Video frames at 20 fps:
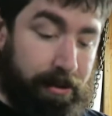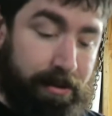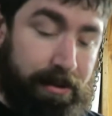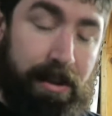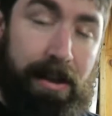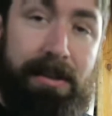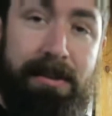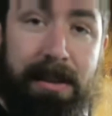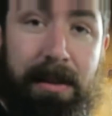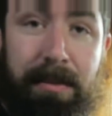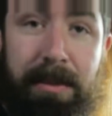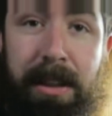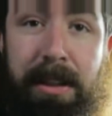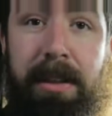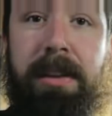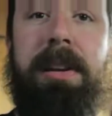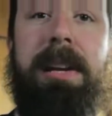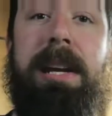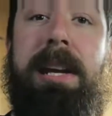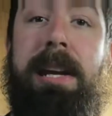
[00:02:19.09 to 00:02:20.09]
It's not something
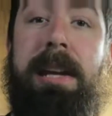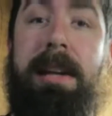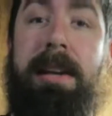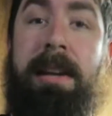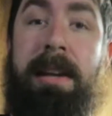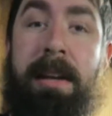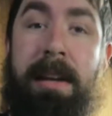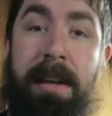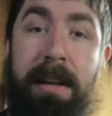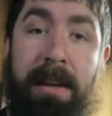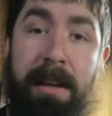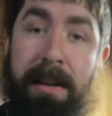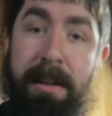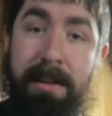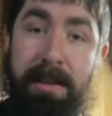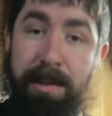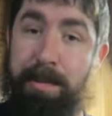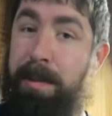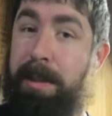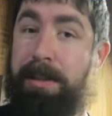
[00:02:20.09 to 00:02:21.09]
you need
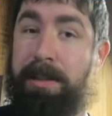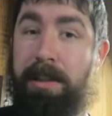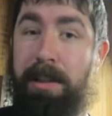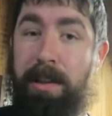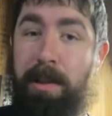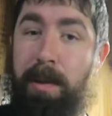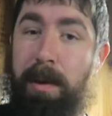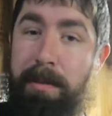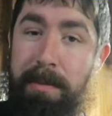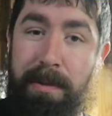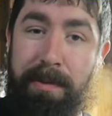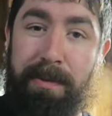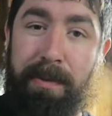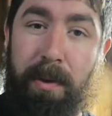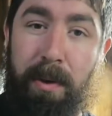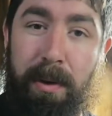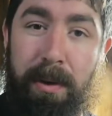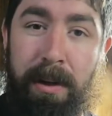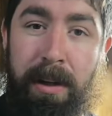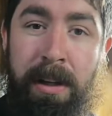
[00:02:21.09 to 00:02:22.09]
special equipment
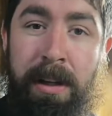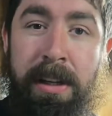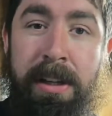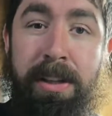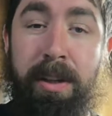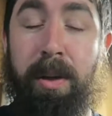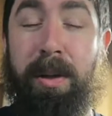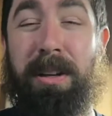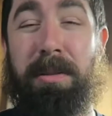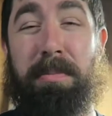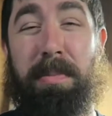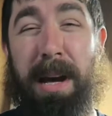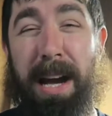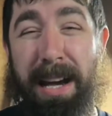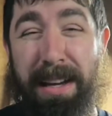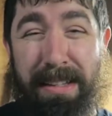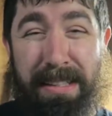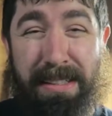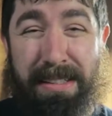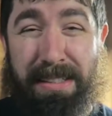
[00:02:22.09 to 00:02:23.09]
for. You could
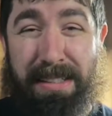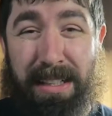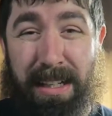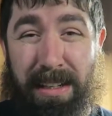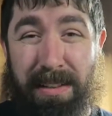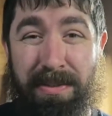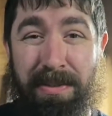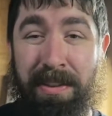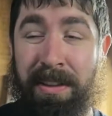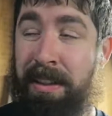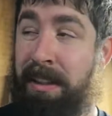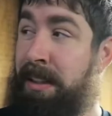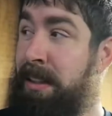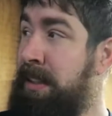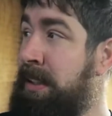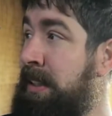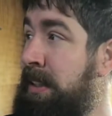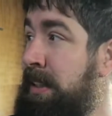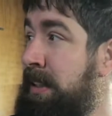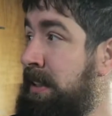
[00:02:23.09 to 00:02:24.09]
buy this stuff,
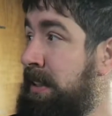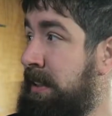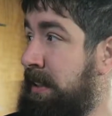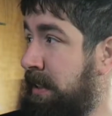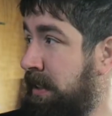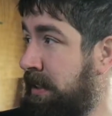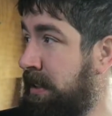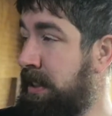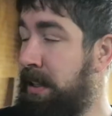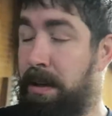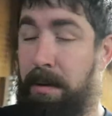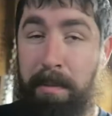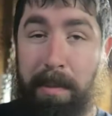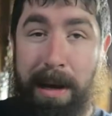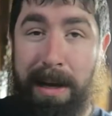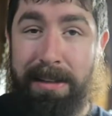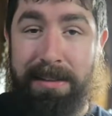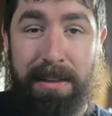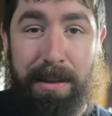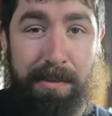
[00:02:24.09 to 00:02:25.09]
you know,
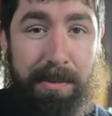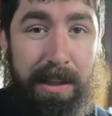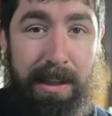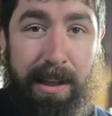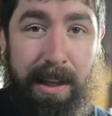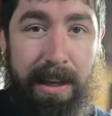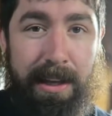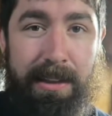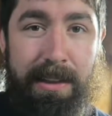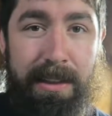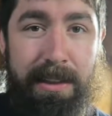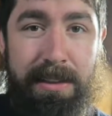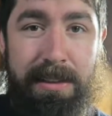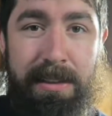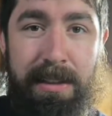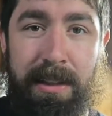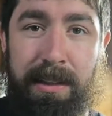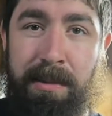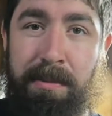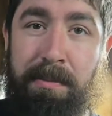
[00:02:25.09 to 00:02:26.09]
buy something like
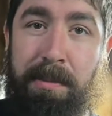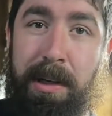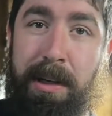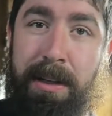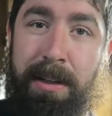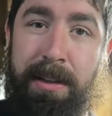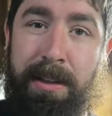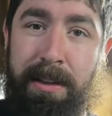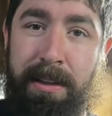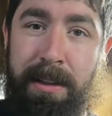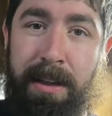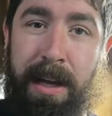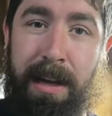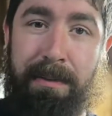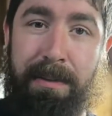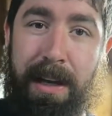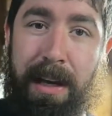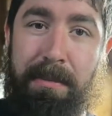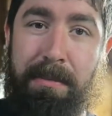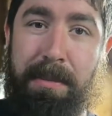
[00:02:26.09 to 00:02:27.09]
this, but
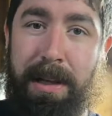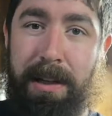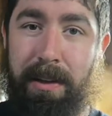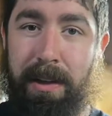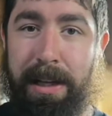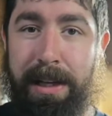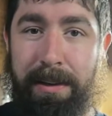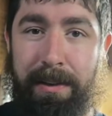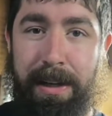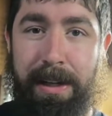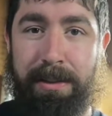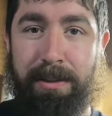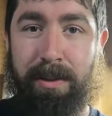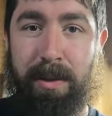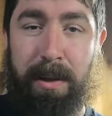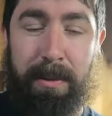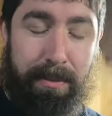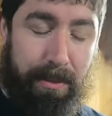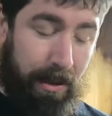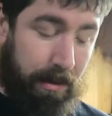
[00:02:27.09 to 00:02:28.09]
I've got metal laying around,
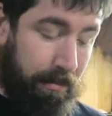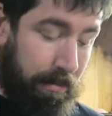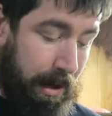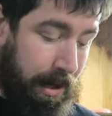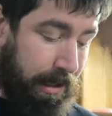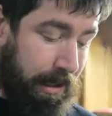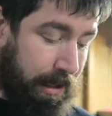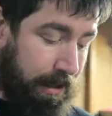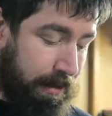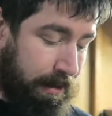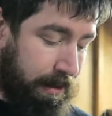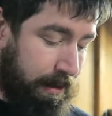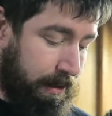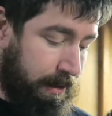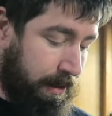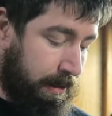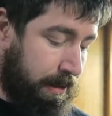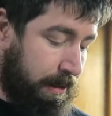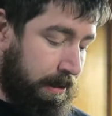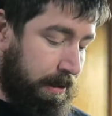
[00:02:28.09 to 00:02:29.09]
so I'm gonna make it
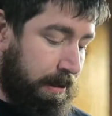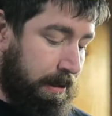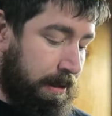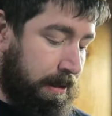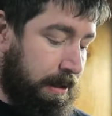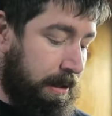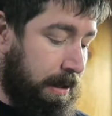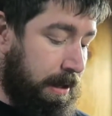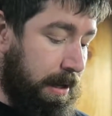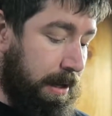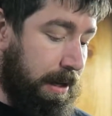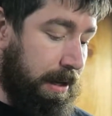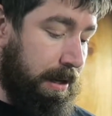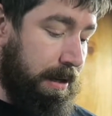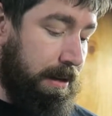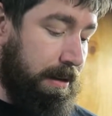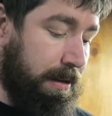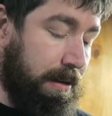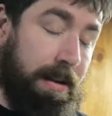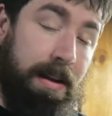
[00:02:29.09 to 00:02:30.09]

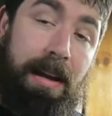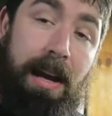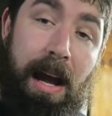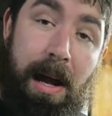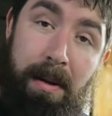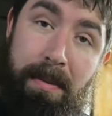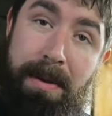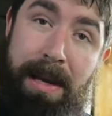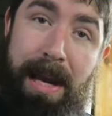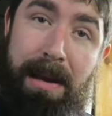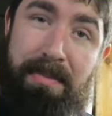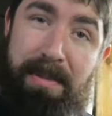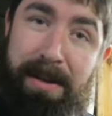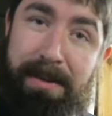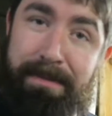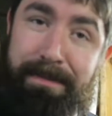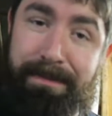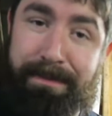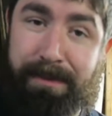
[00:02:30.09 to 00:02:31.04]
and I'll be happy.